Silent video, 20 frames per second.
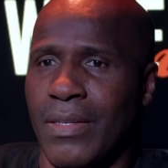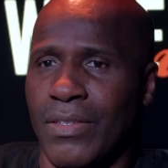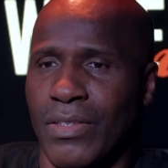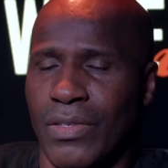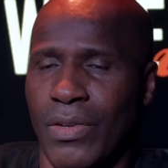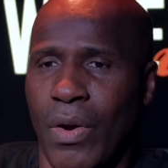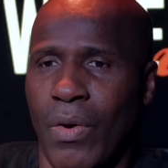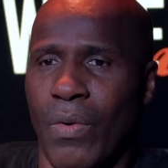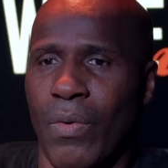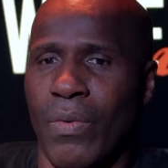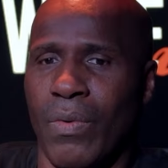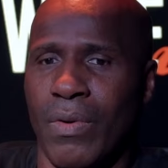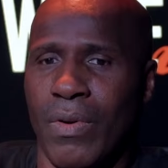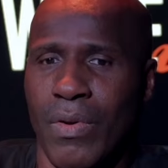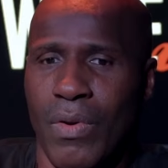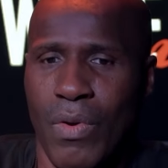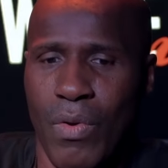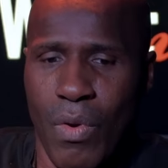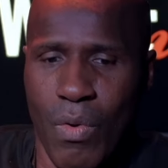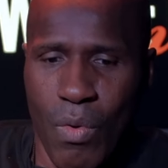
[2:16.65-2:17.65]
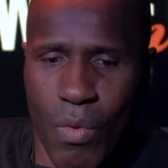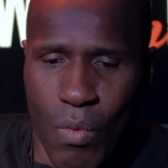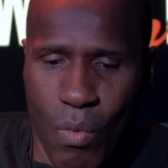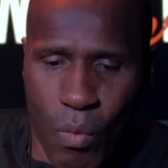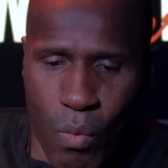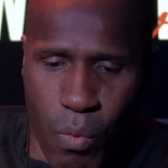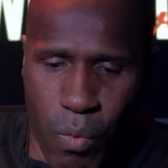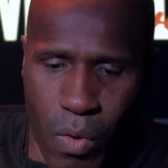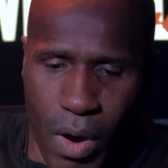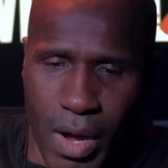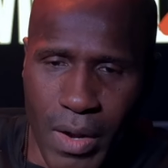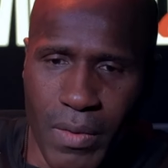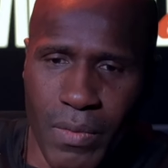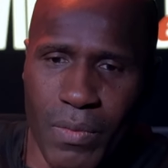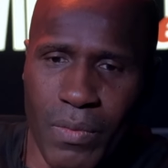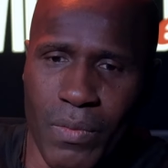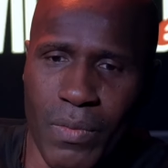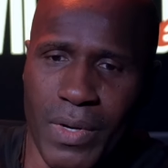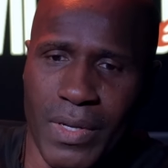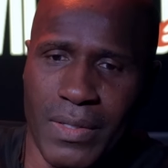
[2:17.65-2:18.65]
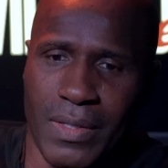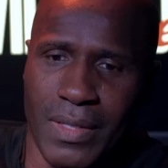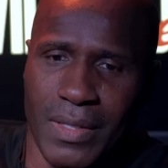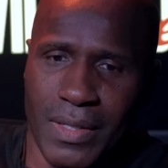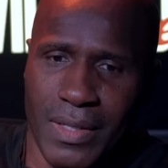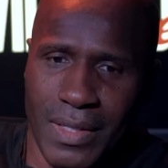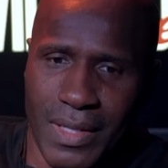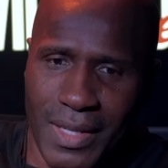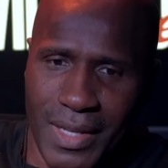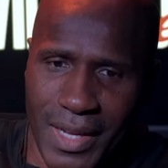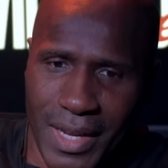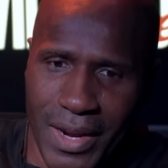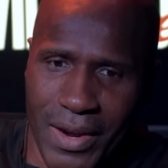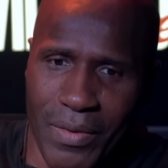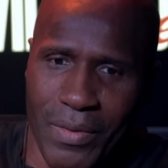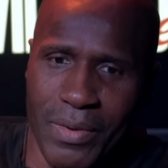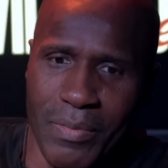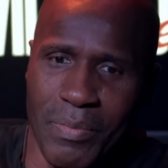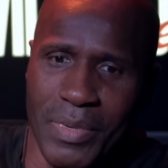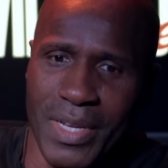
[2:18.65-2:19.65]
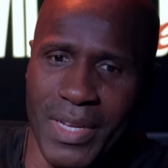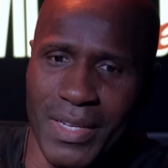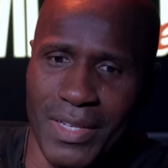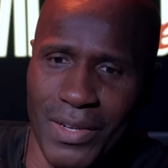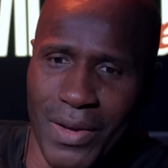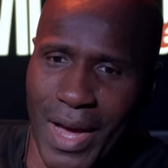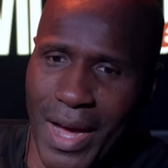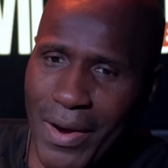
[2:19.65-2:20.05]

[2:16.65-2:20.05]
So what was Kierra being taught?